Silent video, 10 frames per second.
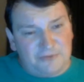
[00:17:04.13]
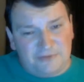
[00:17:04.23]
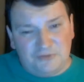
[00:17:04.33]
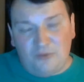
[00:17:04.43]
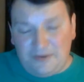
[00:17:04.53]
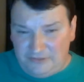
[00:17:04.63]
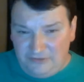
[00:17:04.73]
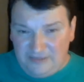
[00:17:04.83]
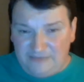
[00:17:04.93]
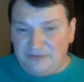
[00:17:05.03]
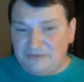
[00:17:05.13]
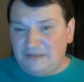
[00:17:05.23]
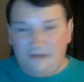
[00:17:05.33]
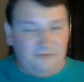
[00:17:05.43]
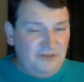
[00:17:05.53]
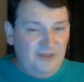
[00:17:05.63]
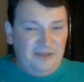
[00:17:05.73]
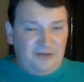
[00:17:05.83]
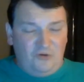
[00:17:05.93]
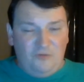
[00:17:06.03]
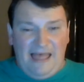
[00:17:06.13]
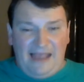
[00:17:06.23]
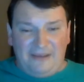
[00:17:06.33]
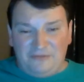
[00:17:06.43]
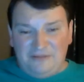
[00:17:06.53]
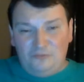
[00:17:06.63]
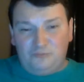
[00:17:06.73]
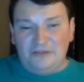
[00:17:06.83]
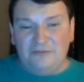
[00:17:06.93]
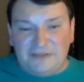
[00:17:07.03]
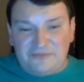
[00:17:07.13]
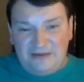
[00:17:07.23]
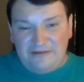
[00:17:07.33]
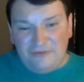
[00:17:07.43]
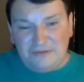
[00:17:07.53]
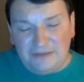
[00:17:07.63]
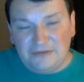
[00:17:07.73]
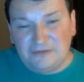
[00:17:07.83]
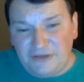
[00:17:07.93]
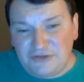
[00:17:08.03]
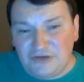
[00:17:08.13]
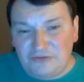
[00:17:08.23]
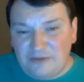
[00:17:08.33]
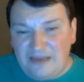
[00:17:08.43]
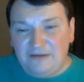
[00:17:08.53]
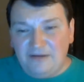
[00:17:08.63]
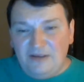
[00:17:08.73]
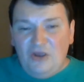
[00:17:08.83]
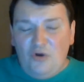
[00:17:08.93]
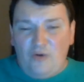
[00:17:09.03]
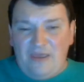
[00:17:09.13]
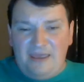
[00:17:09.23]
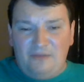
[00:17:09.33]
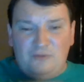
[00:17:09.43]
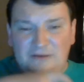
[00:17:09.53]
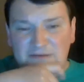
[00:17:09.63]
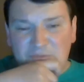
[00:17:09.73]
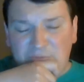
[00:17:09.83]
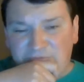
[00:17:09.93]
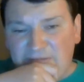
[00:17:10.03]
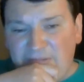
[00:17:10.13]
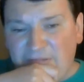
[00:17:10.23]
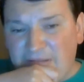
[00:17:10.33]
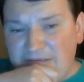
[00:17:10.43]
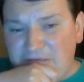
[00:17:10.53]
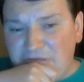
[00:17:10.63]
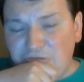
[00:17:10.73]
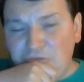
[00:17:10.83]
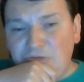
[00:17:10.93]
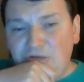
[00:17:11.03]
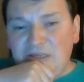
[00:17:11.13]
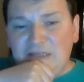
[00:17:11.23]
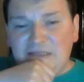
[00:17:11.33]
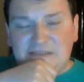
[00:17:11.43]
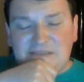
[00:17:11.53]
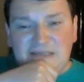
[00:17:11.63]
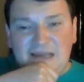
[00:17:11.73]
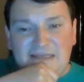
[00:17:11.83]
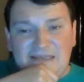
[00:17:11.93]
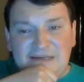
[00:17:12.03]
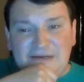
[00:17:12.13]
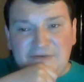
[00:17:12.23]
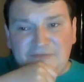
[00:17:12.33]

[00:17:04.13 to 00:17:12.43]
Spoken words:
who wants to hear it, like myself, can go back and see the relevance for every single dungeon and raid. Oh, and one final little idea too is the idea of